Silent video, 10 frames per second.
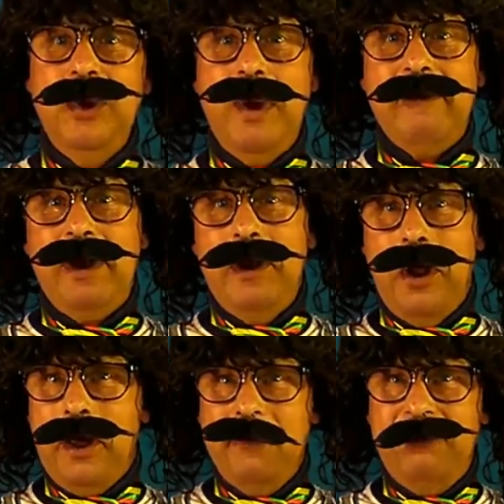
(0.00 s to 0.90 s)
you have a
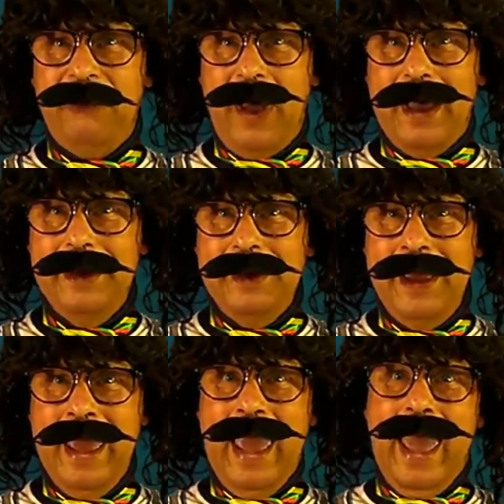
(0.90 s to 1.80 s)
lot of
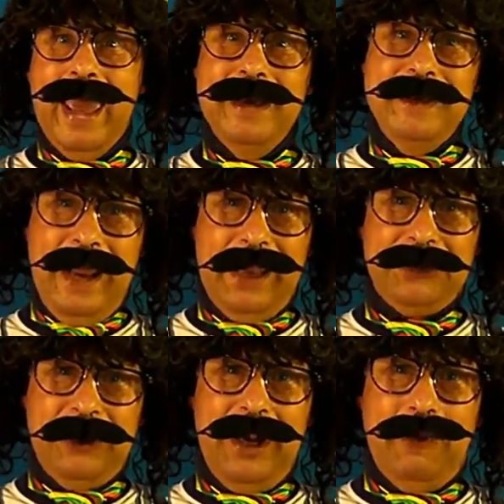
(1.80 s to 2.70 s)
fun, and
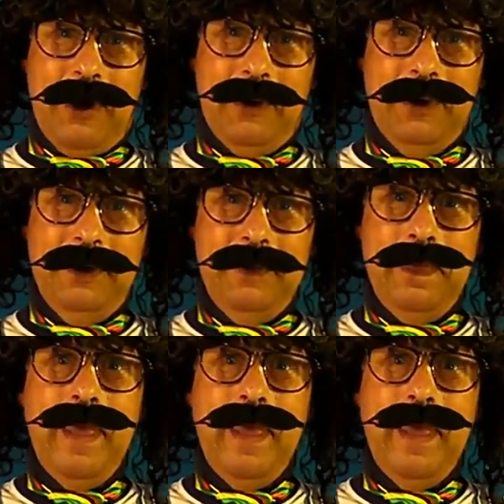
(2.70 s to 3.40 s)
next year, Roland,